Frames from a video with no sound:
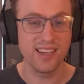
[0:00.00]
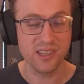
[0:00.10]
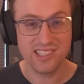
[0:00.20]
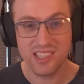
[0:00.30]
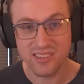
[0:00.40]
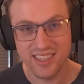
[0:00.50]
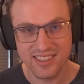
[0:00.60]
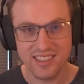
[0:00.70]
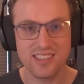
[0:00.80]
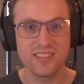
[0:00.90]

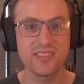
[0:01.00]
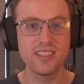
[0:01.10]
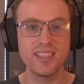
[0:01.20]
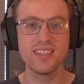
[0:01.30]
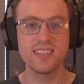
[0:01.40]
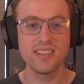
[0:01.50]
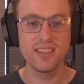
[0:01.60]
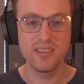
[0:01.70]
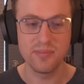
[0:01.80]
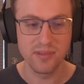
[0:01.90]
Consecrate doesn't really
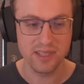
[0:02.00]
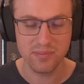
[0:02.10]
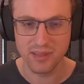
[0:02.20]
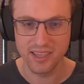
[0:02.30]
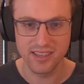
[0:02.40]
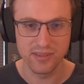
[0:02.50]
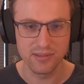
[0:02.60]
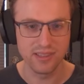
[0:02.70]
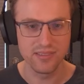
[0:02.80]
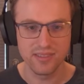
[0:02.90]
see much play at all.
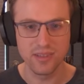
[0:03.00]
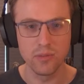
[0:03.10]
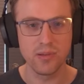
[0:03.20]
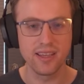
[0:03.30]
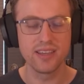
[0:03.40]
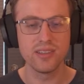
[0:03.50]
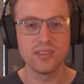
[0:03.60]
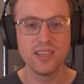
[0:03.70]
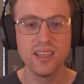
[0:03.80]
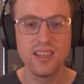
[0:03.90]
Well, no play at
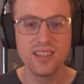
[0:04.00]
all.